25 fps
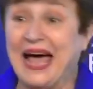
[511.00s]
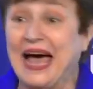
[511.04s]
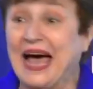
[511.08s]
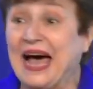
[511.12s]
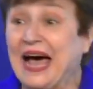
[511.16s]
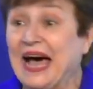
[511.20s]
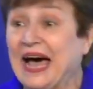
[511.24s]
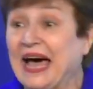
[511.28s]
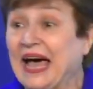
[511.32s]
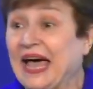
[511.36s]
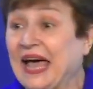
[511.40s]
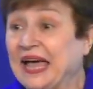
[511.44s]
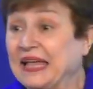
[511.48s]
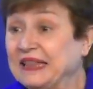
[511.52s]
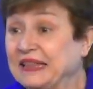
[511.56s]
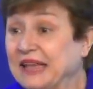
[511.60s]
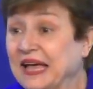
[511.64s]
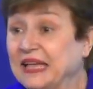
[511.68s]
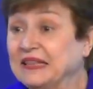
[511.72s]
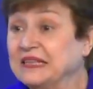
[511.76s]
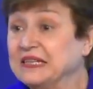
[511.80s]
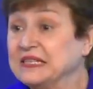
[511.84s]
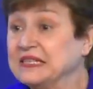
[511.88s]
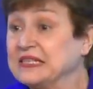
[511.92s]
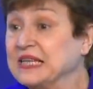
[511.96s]
And
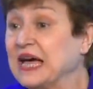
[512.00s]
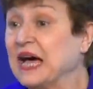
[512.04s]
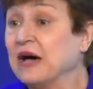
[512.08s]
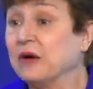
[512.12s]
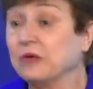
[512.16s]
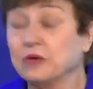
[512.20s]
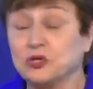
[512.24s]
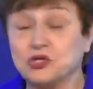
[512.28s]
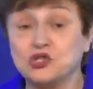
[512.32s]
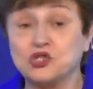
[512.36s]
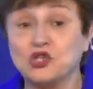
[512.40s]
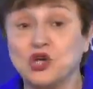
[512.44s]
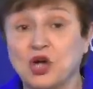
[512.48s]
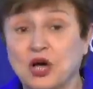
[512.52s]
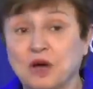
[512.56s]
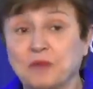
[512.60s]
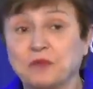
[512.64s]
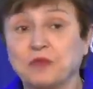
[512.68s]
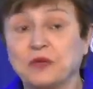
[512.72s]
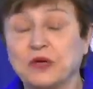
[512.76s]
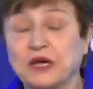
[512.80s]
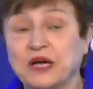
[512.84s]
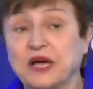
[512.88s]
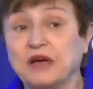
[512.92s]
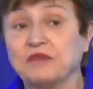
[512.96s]
that is our
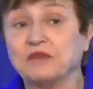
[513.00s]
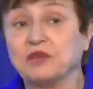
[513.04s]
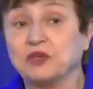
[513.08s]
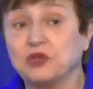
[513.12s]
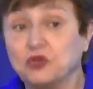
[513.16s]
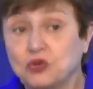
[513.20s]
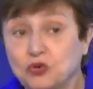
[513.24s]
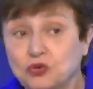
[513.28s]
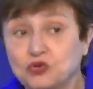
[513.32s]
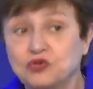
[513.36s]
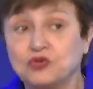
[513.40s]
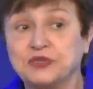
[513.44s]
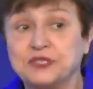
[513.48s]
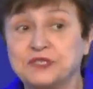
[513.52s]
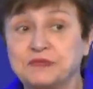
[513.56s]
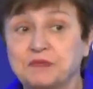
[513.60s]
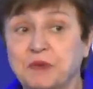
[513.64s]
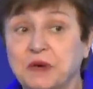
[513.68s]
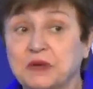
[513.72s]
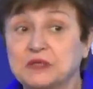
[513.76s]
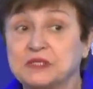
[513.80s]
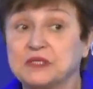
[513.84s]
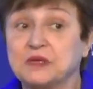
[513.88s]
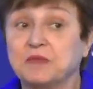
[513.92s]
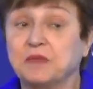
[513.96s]
job. We have a huge
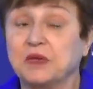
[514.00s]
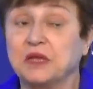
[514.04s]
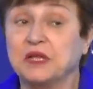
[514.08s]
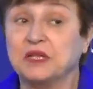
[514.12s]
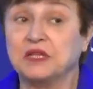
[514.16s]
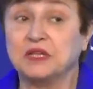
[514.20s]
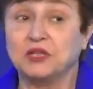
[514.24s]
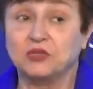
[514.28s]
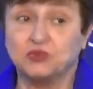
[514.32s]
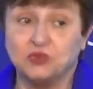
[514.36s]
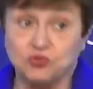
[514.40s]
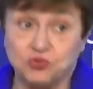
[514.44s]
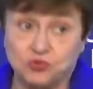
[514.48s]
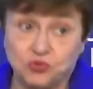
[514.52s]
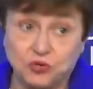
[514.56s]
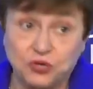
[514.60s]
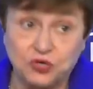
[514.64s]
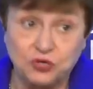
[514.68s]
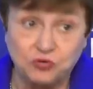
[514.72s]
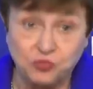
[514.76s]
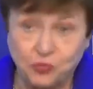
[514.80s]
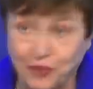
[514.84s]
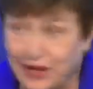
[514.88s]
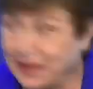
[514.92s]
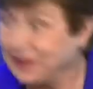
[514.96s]
responsibility to do
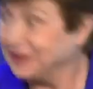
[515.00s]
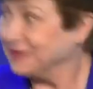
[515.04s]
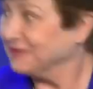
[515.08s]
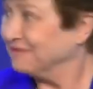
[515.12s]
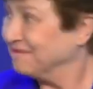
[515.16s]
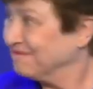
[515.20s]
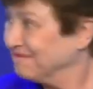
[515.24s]
it well.